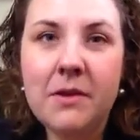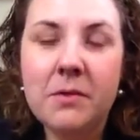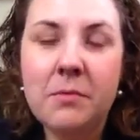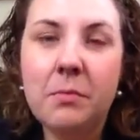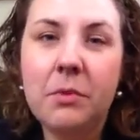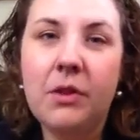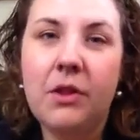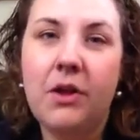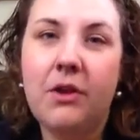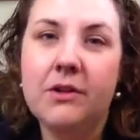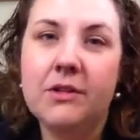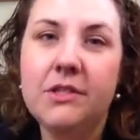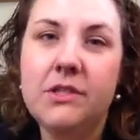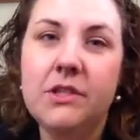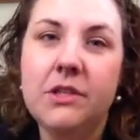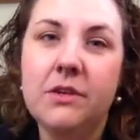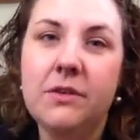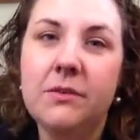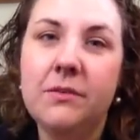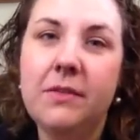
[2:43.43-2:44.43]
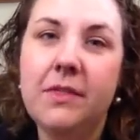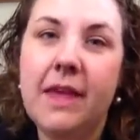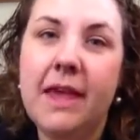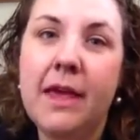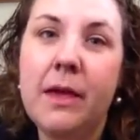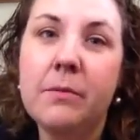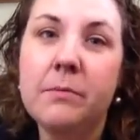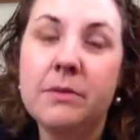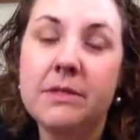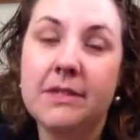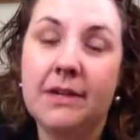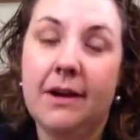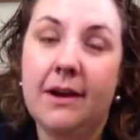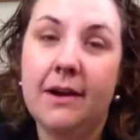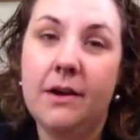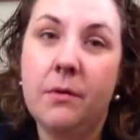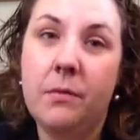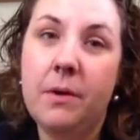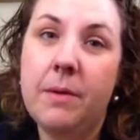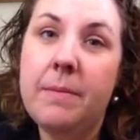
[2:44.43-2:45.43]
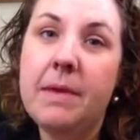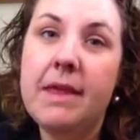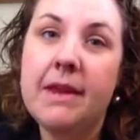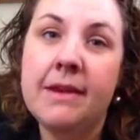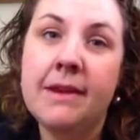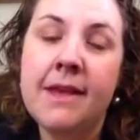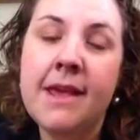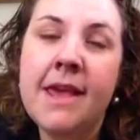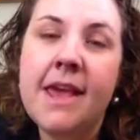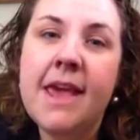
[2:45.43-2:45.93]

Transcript: belongs to the Hempstock women.